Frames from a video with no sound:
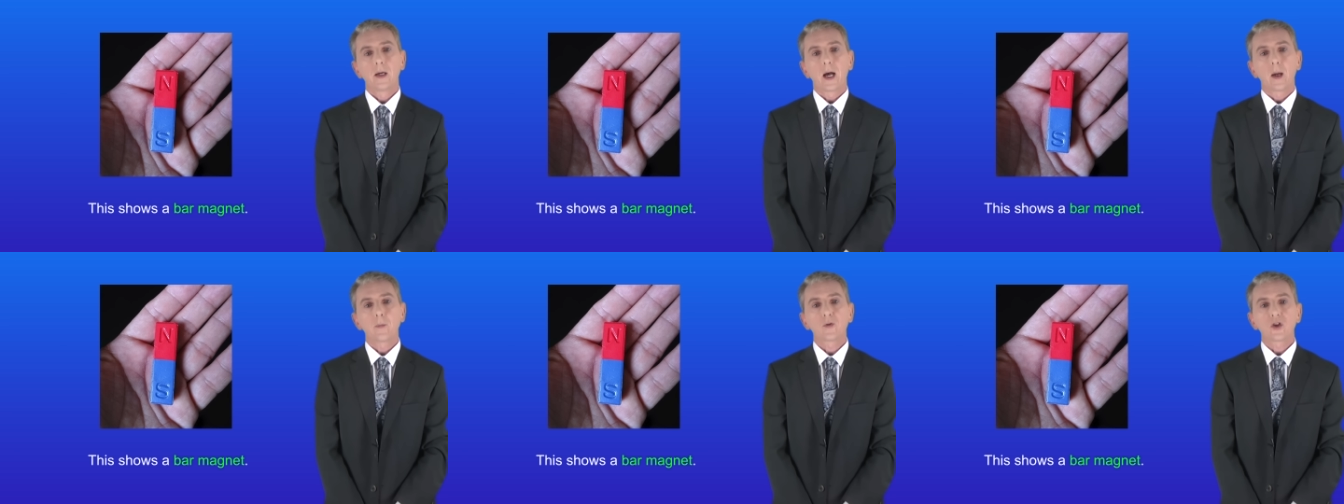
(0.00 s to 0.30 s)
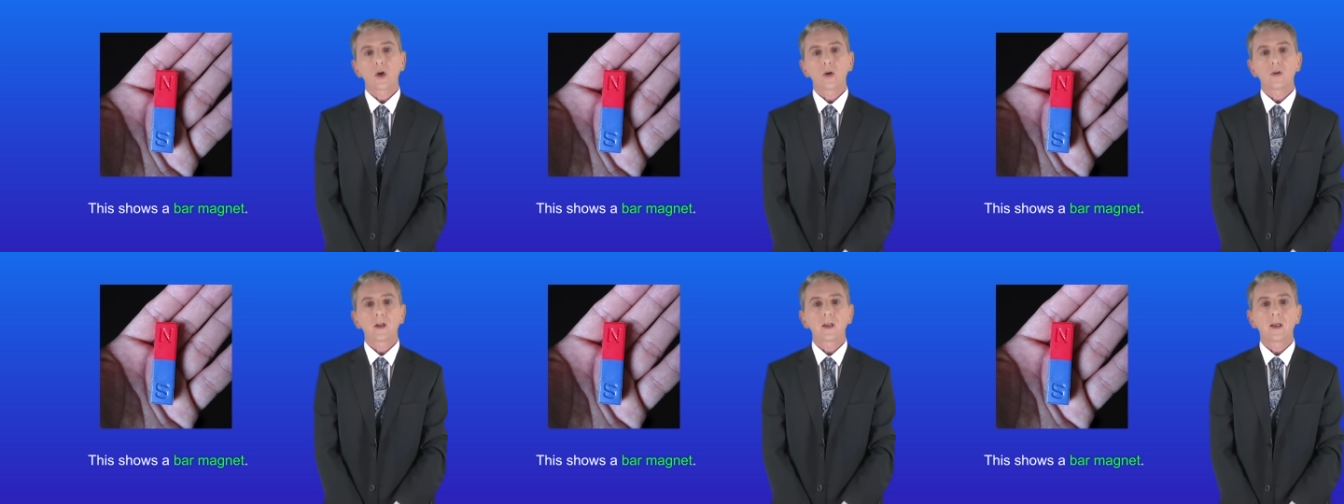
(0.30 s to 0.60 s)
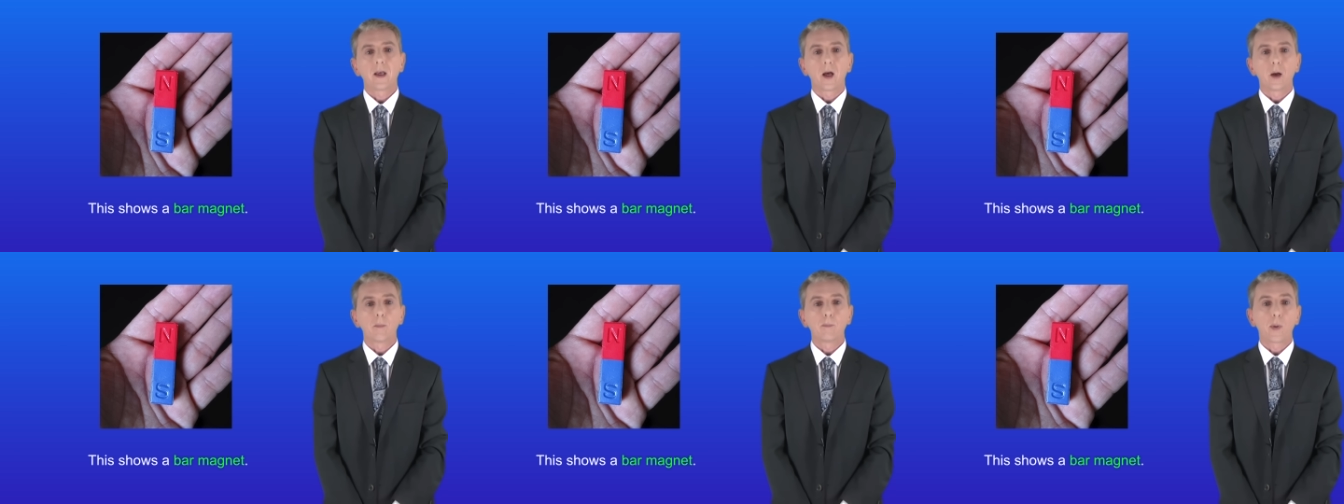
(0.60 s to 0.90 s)
I'm showing you
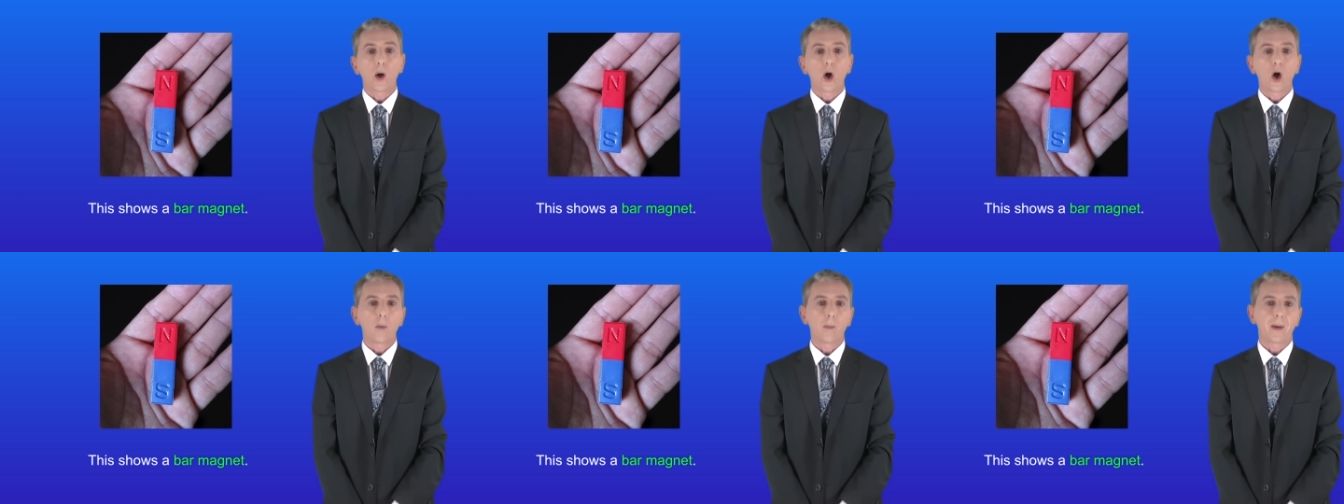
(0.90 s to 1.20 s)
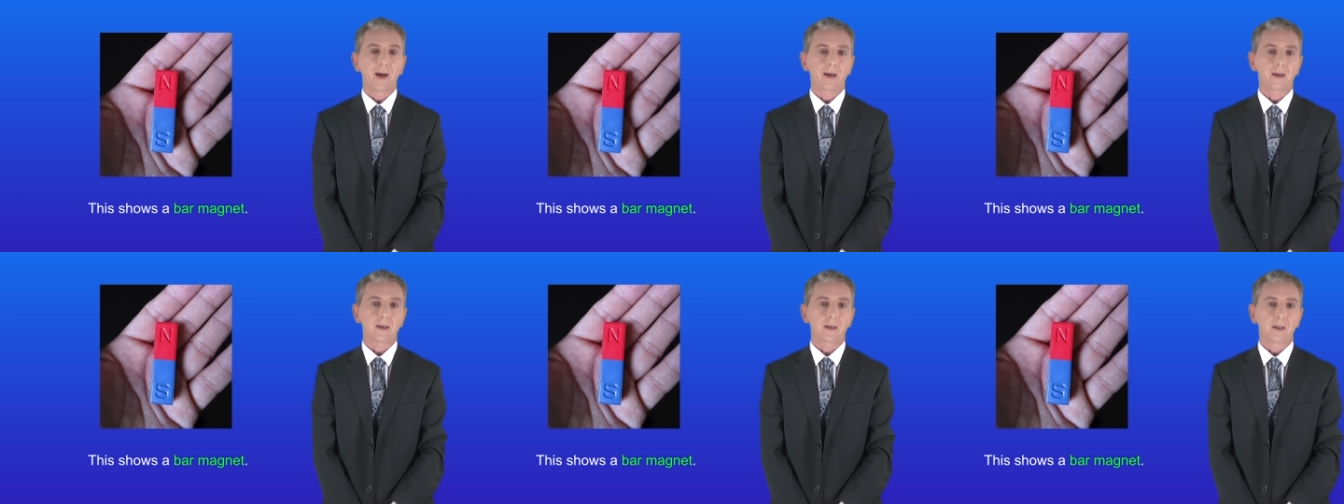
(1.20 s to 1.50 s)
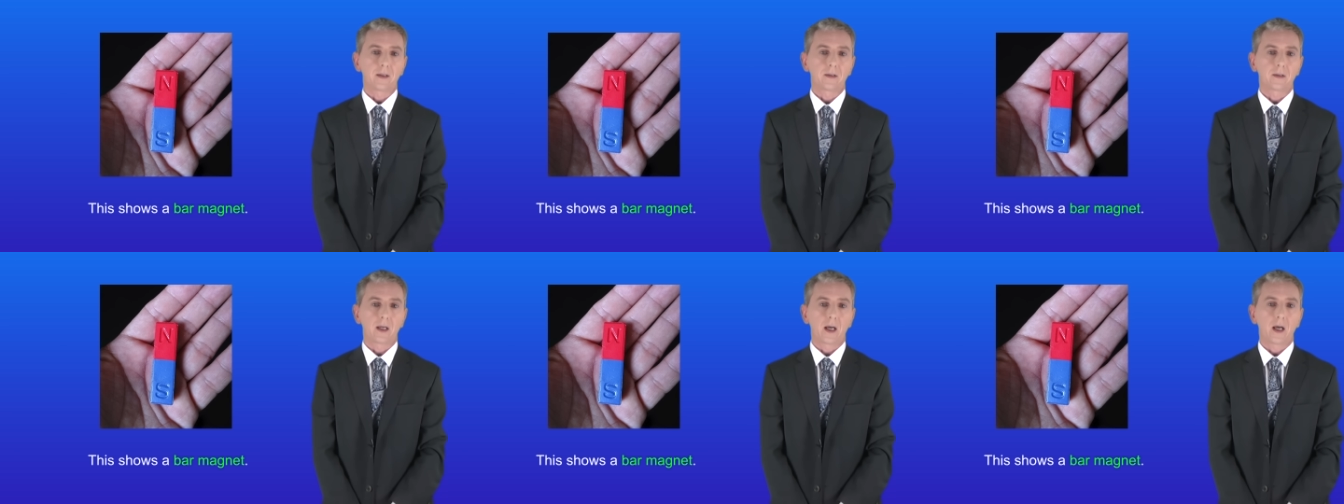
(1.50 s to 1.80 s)
here a bar
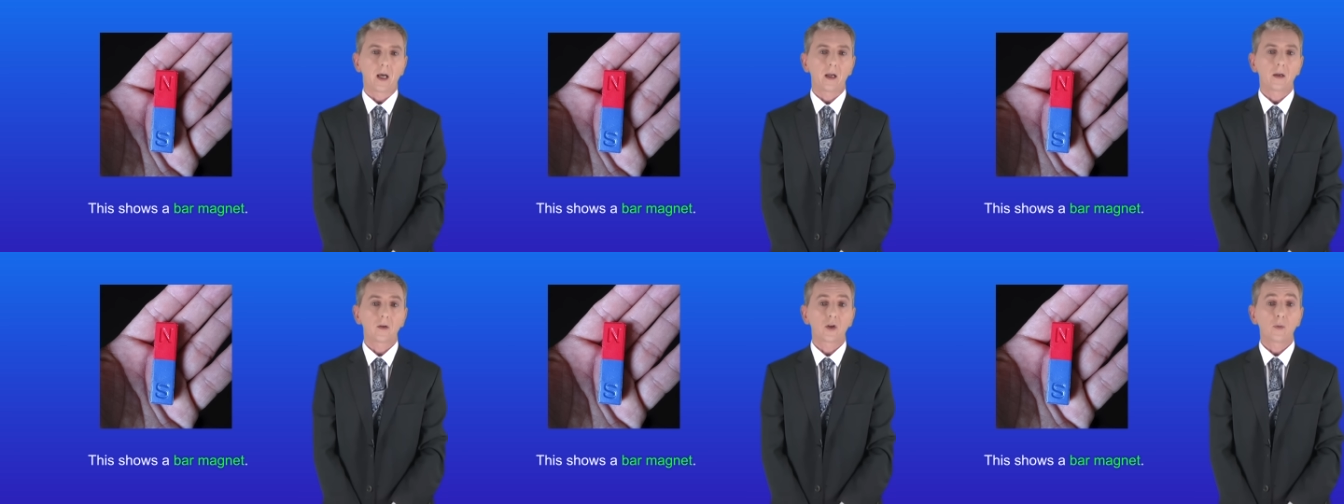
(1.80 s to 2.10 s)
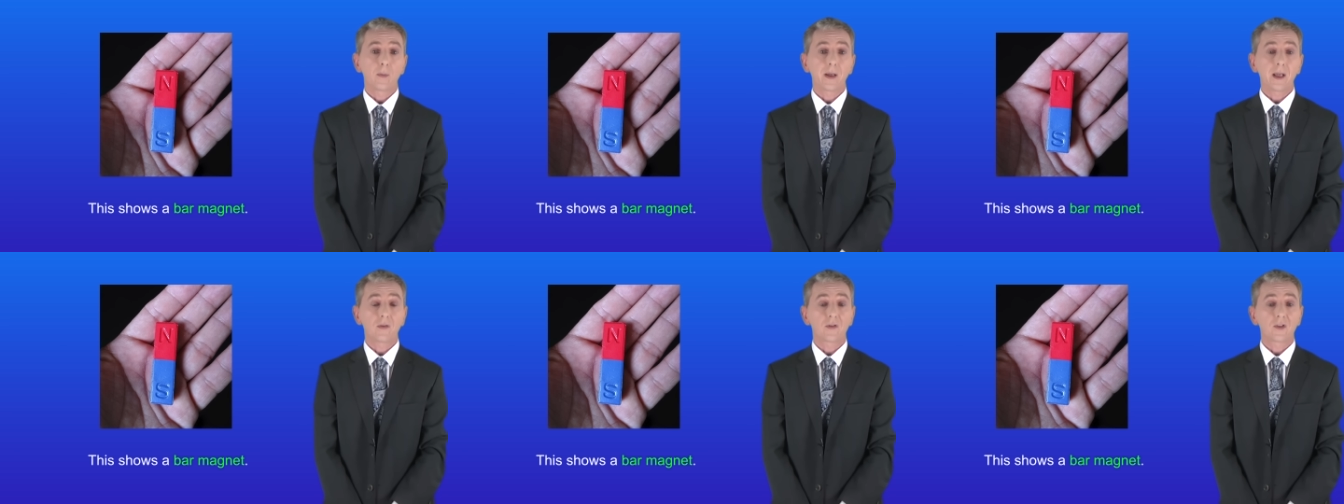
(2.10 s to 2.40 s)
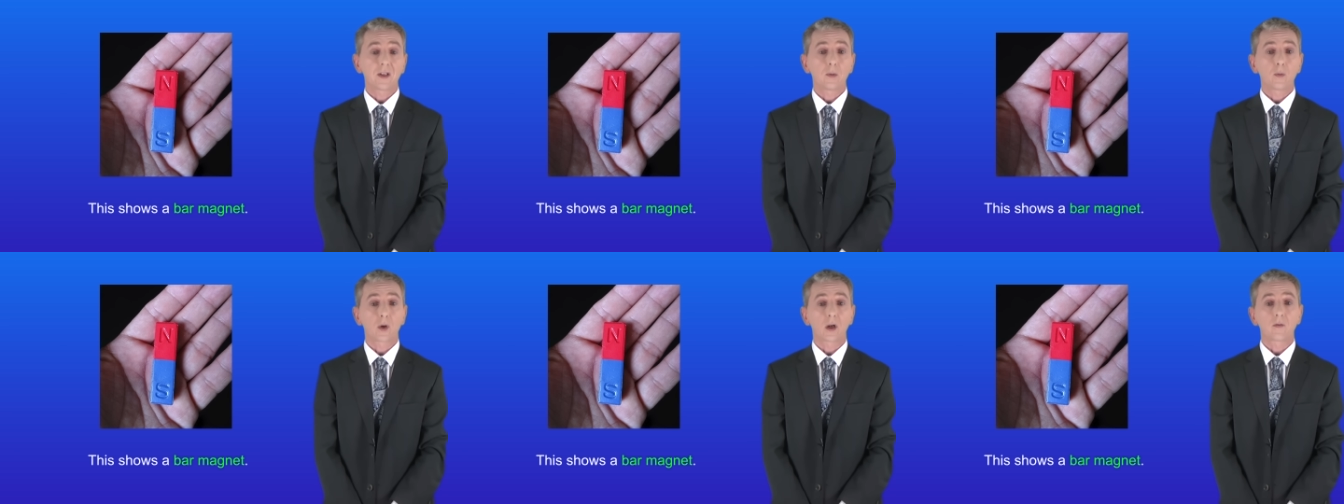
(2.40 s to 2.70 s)
magnet, and you may have
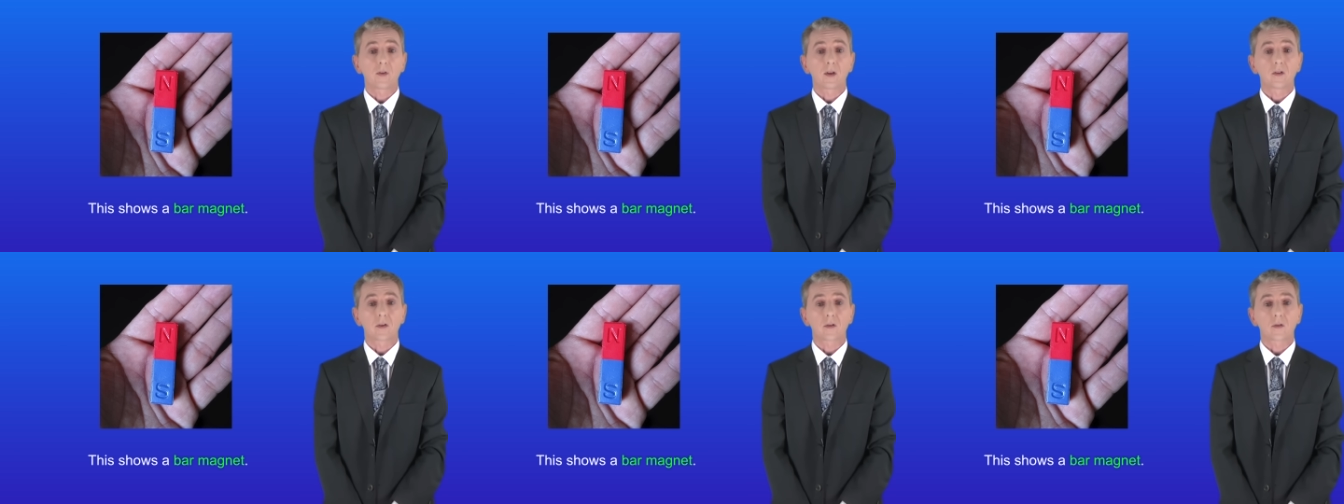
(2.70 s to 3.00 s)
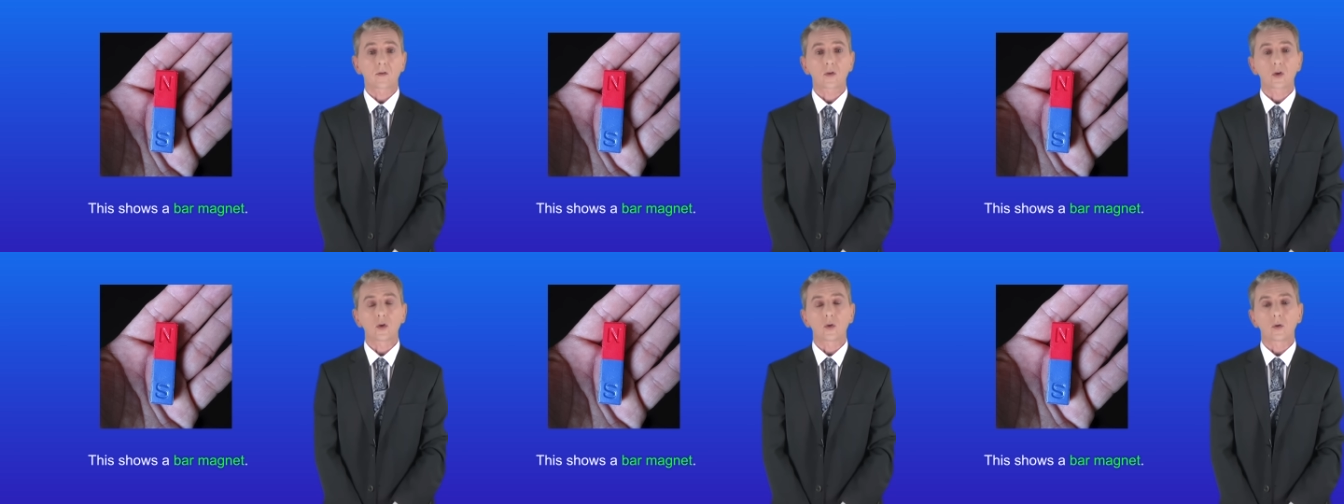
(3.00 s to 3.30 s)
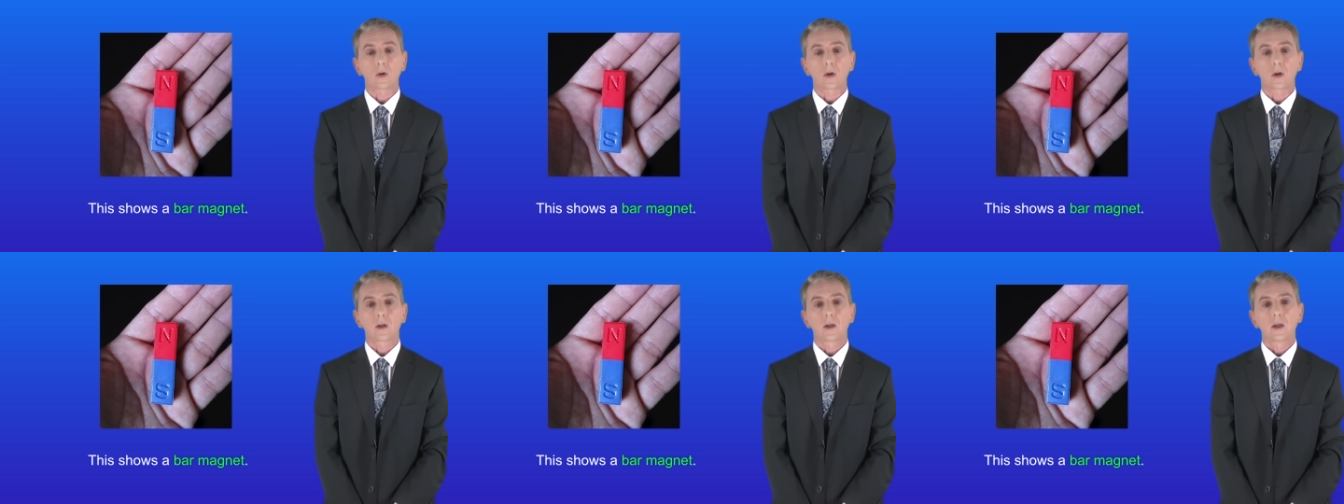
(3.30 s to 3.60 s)
seen one of these at
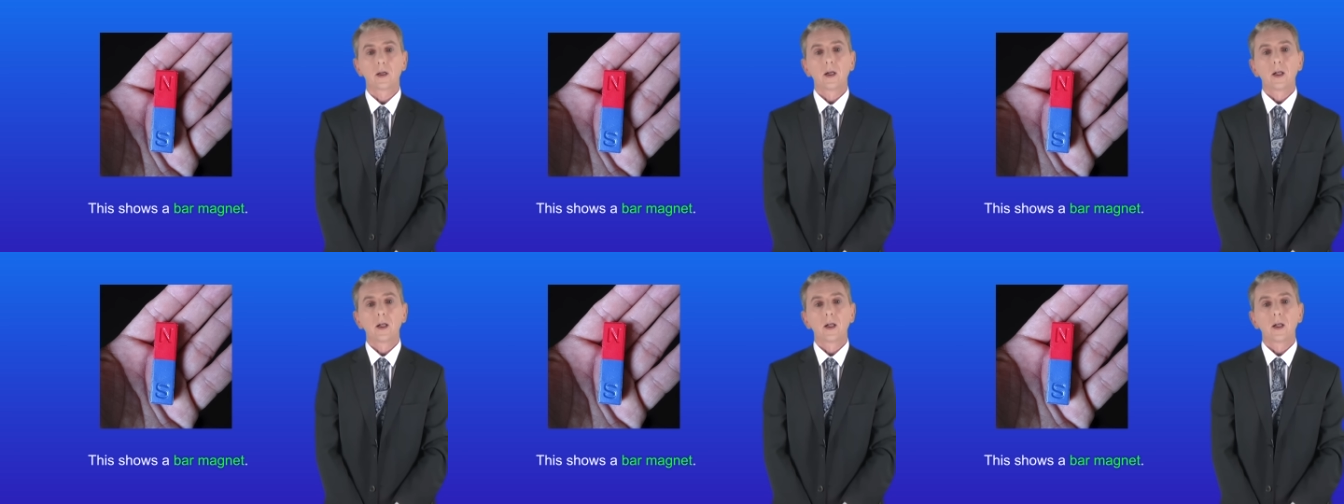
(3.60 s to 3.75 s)
school.